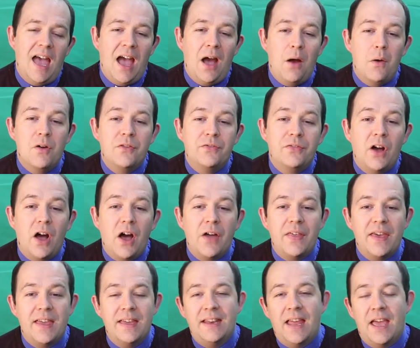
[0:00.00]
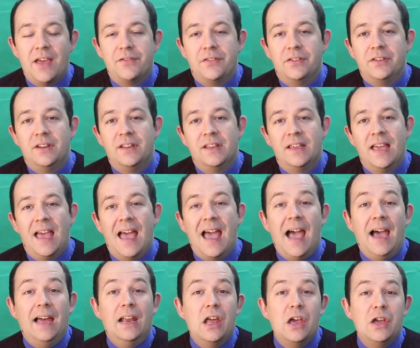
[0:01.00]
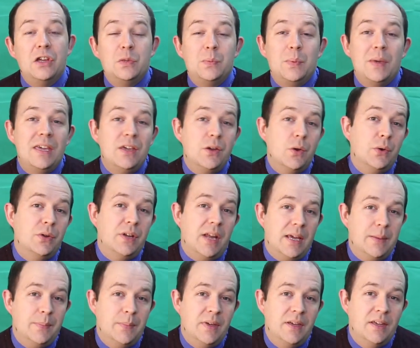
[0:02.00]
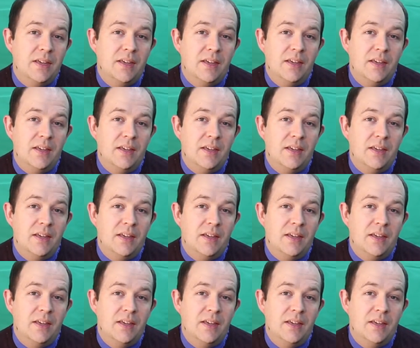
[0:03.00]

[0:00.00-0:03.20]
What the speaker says: Our Father in heaven, hallowed be your name.